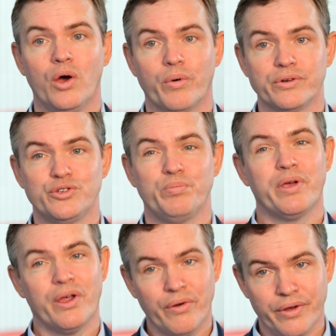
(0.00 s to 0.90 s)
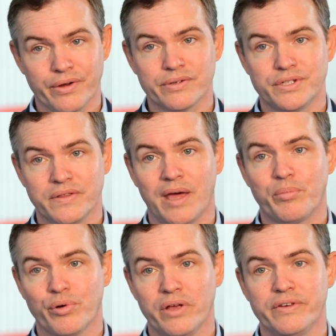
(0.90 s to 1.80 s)
were superior to
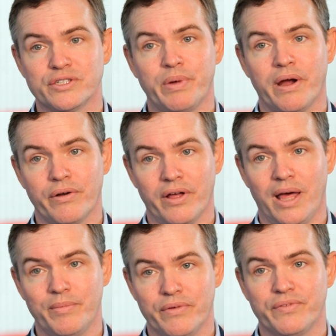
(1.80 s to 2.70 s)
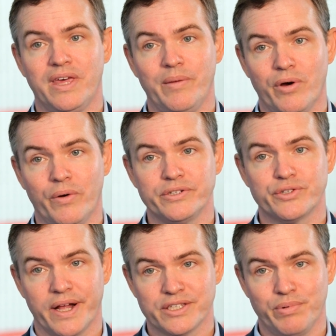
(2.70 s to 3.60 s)
that previous paradigm of chemo and
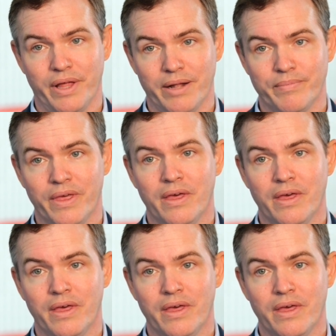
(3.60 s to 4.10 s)
transplant.